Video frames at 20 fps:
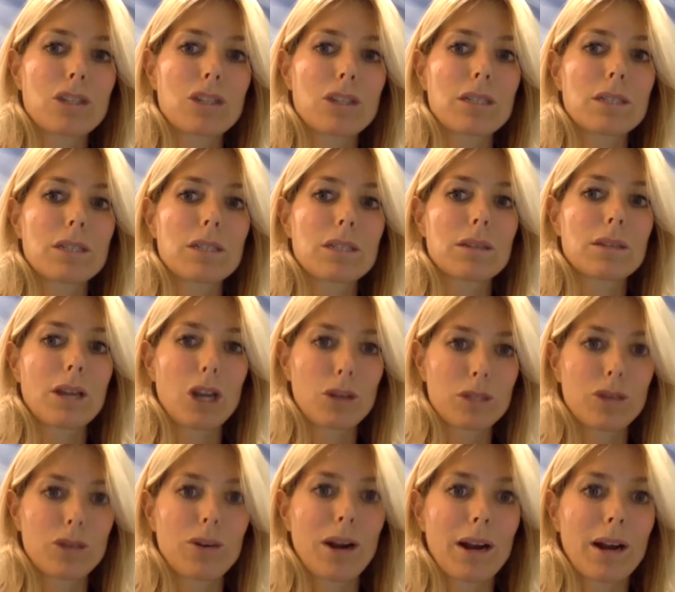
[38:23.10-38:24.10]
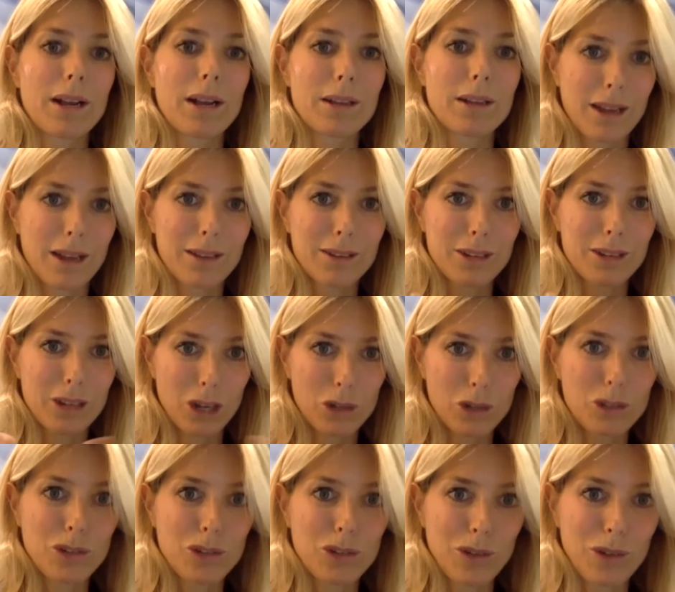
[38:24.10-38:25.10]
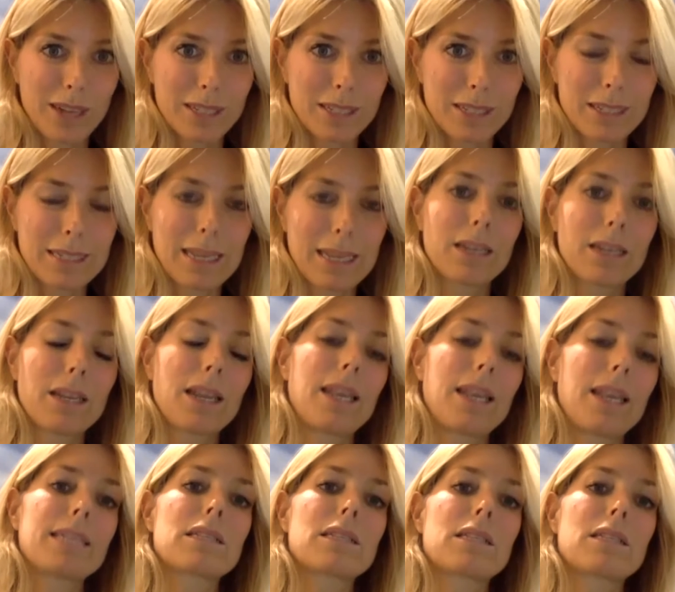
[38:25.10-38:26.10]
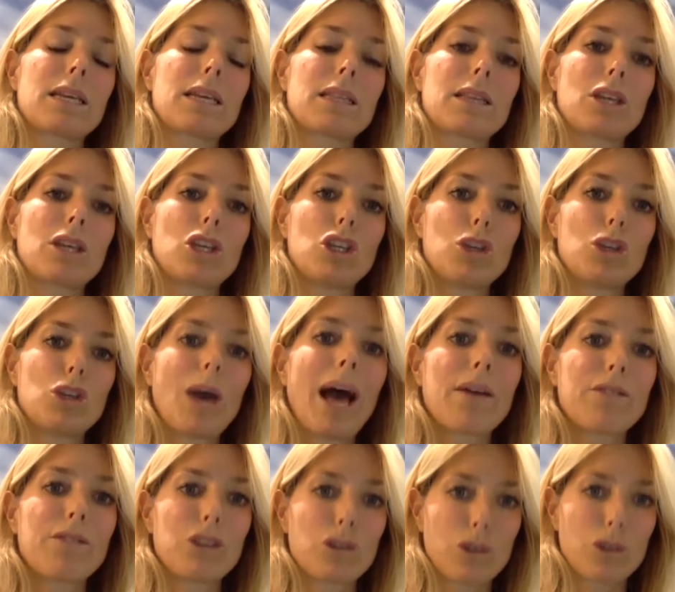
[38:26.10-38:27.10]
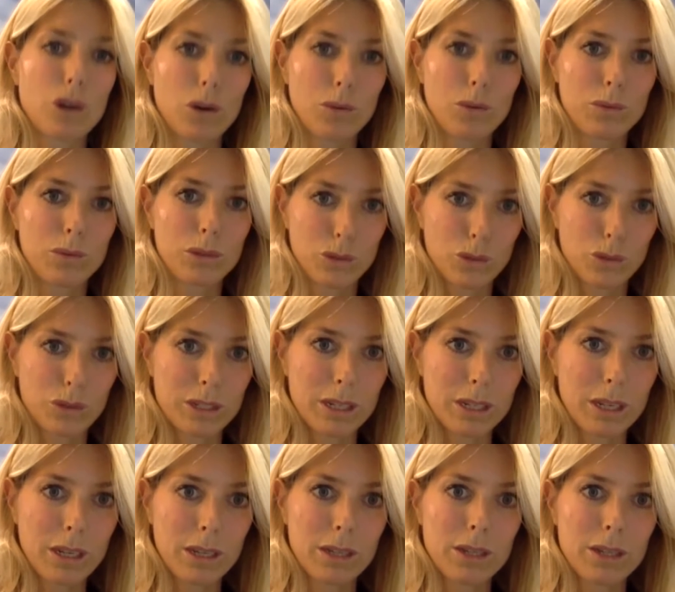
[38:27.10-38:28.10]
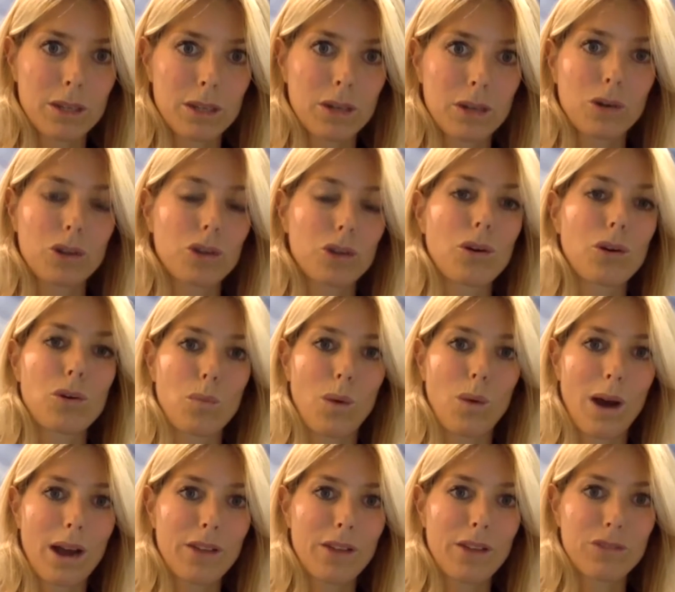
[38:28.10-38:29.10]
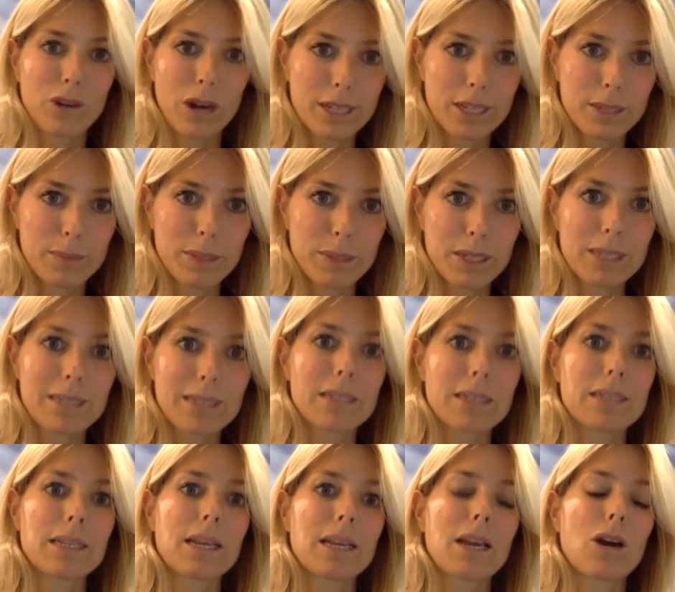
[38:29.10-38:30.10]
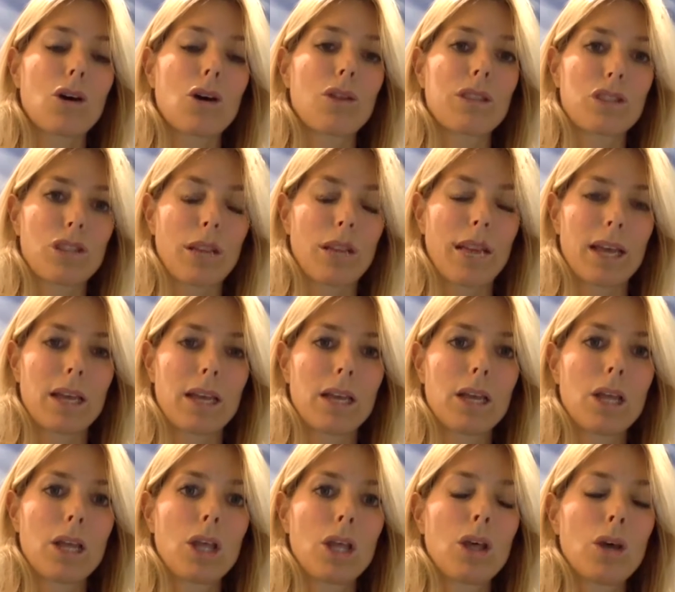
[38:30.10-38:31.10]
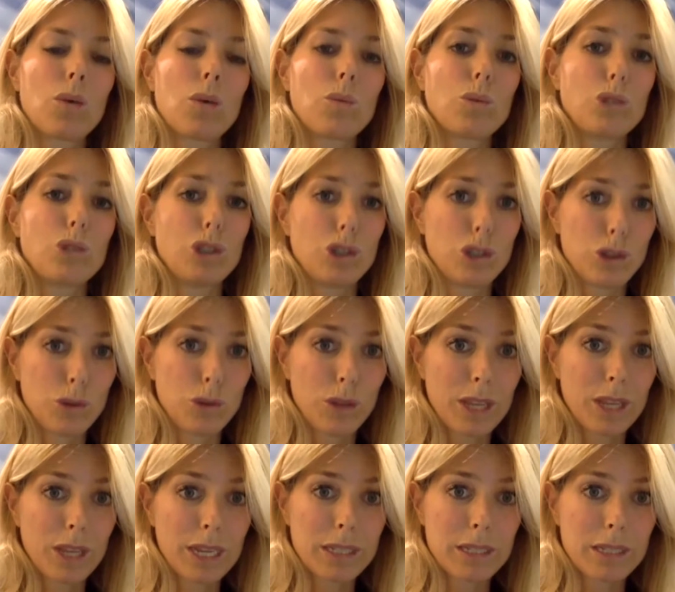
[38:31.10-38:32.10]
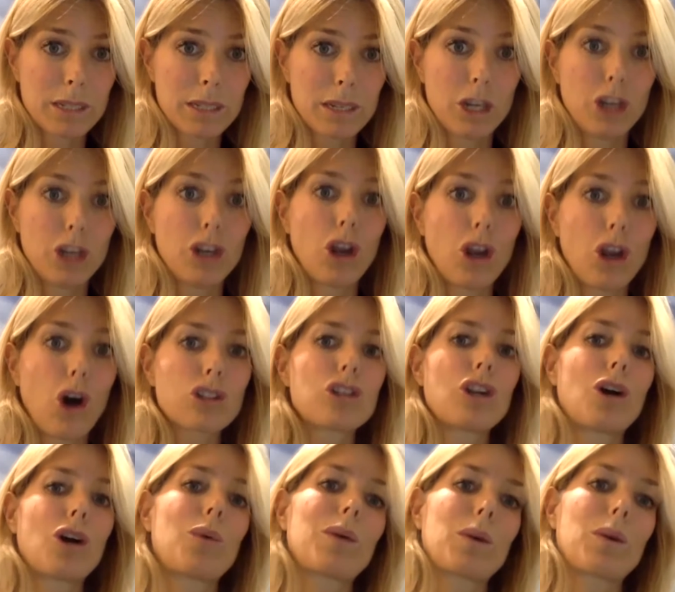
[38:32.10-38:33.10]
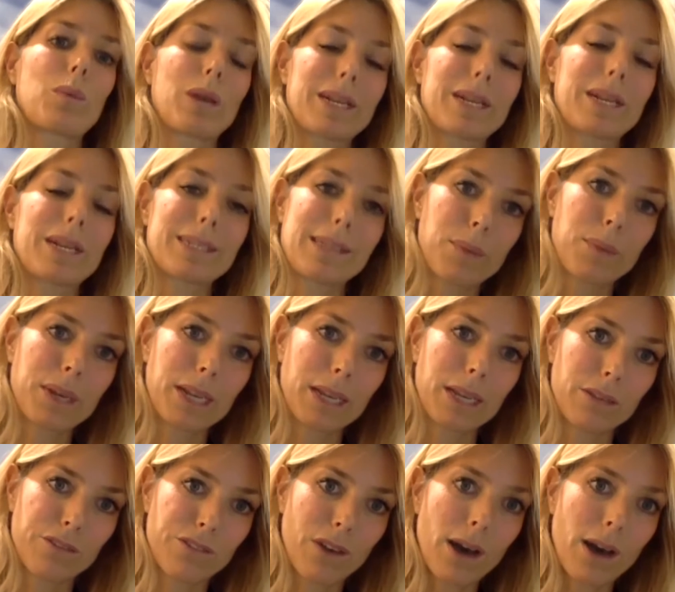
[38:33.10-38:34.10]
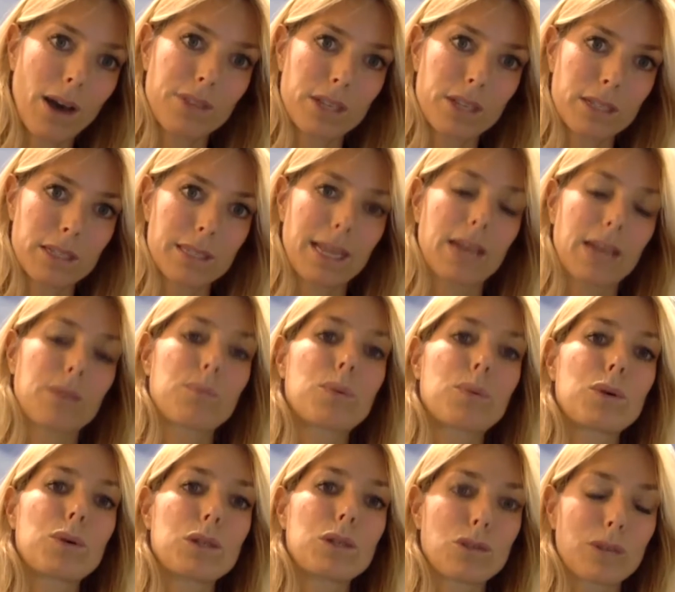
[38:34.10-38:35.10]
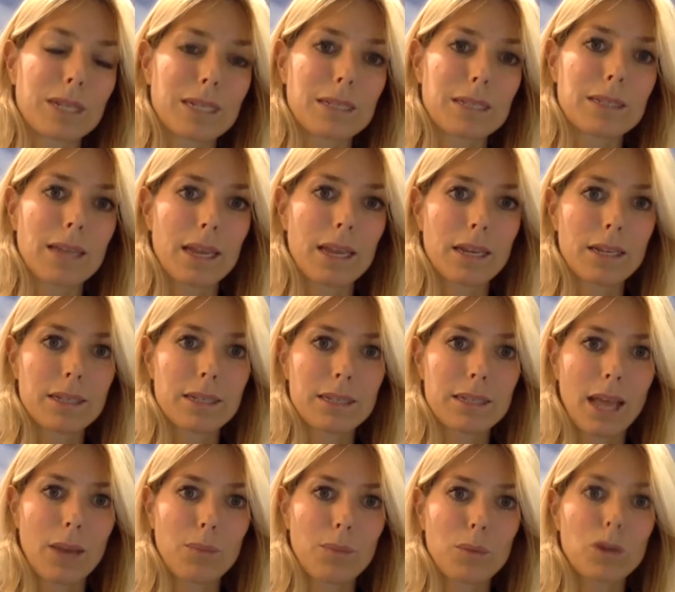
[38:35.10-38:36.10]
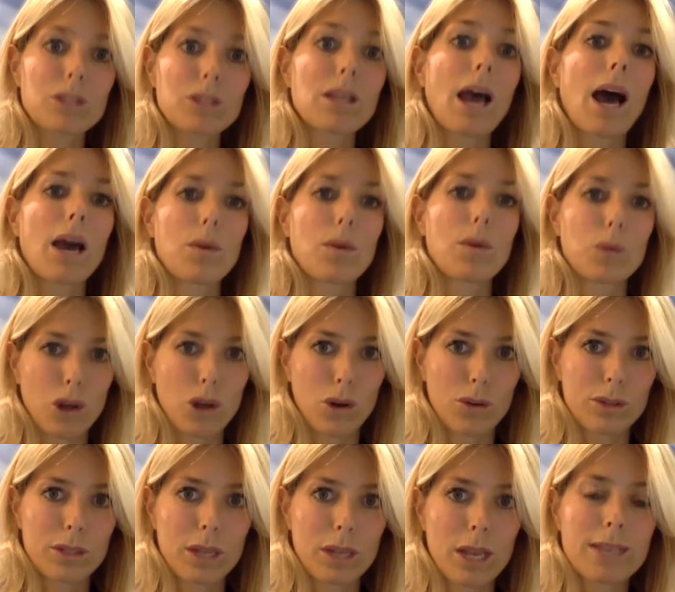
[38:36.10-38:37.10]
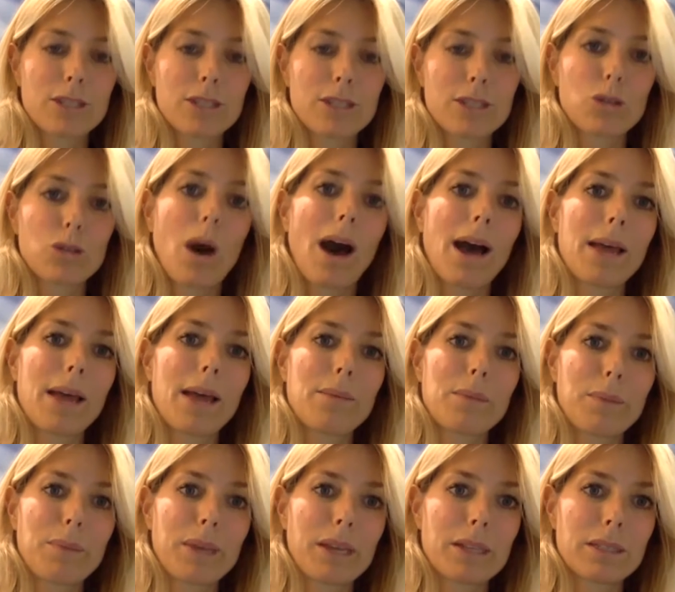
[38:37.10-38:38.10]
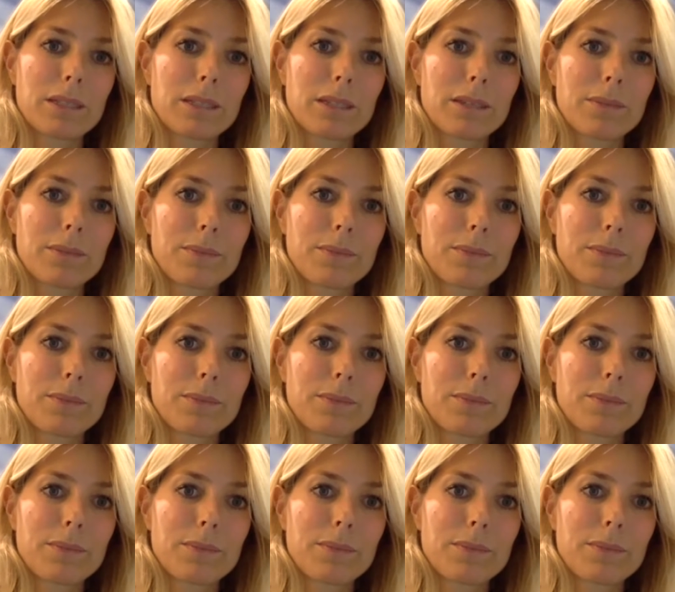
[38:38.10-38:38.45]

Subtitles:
let's just close your eyes a second, and let's think that you have your own daughter or your own wife or husband sitting on the chair. Would you do this not knowing what is happening at the 5-year standpoint or at the 10-year standpoint? I would not. So I'm a bit,